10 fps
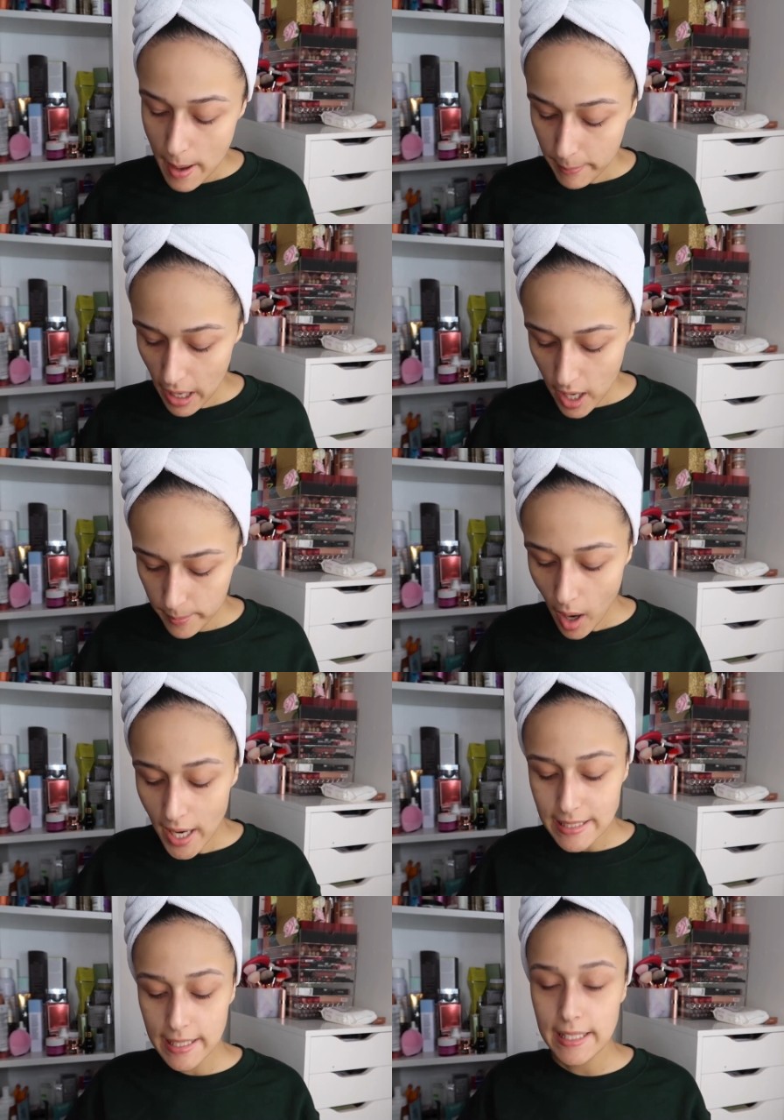But um,
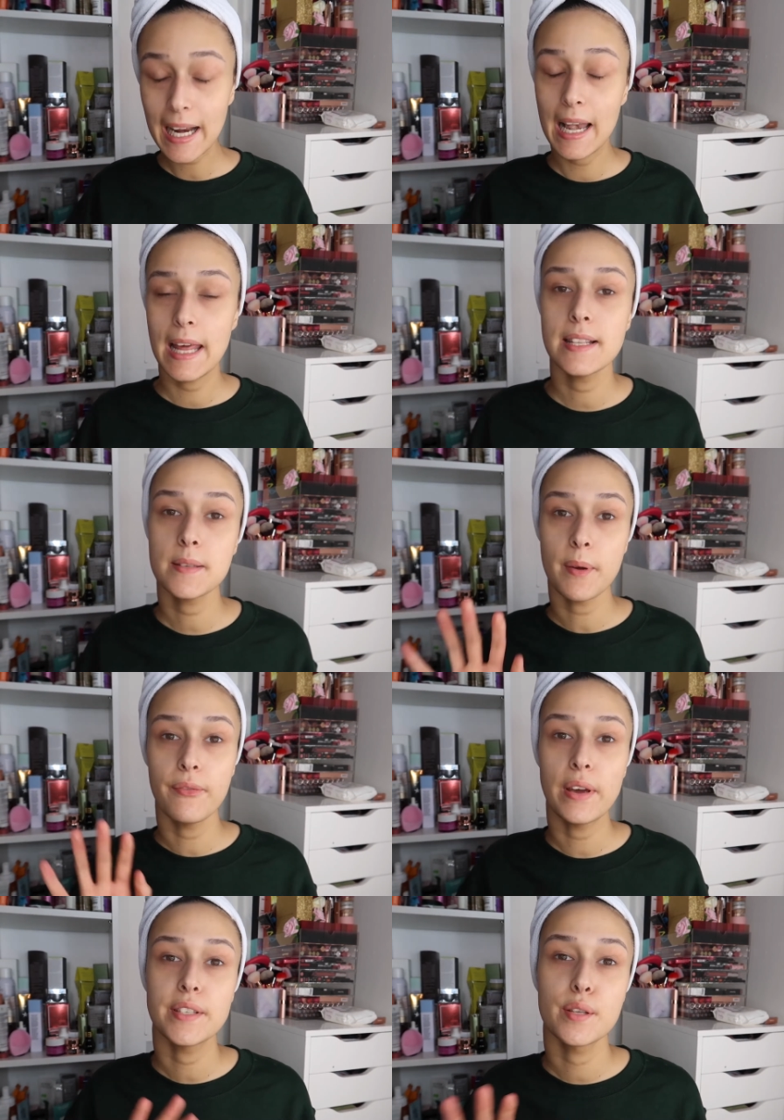I did cleanse my
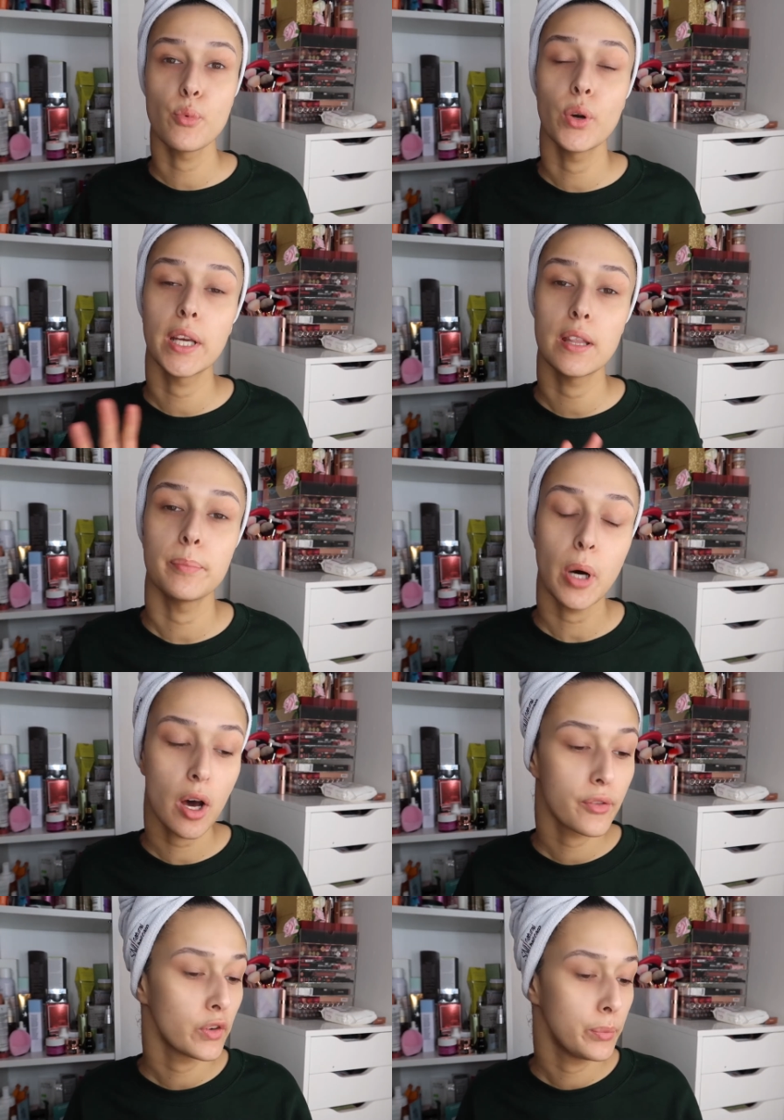face this morning in the
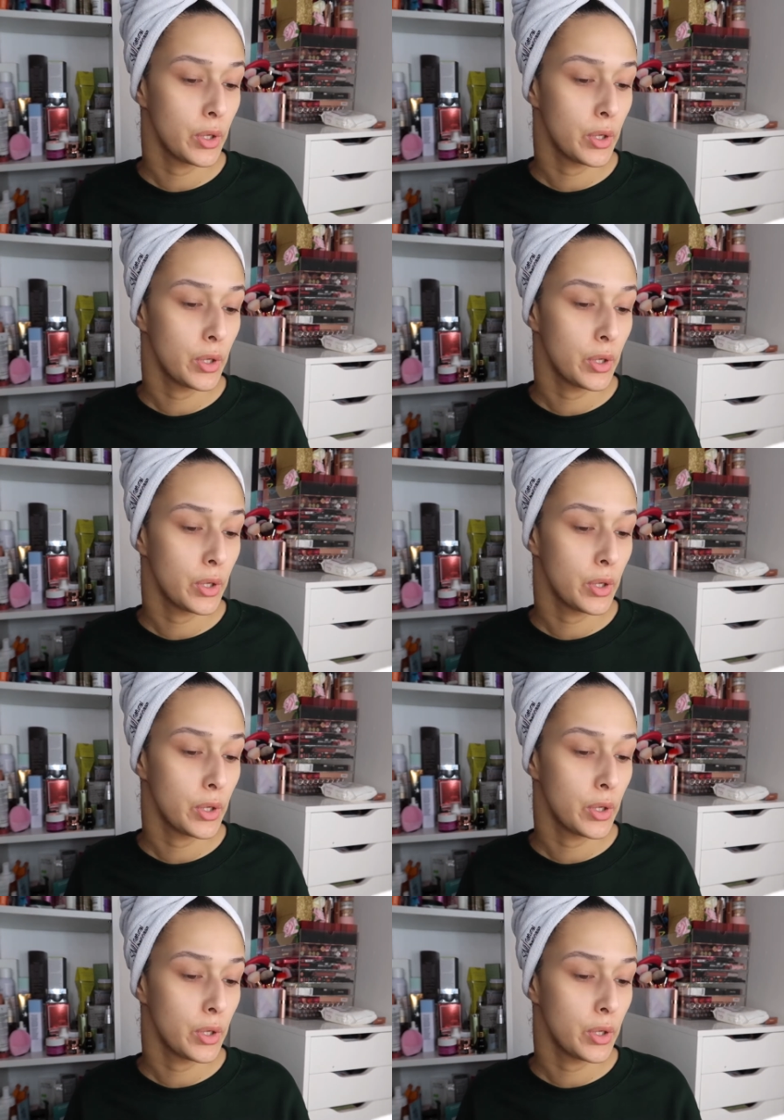bathroom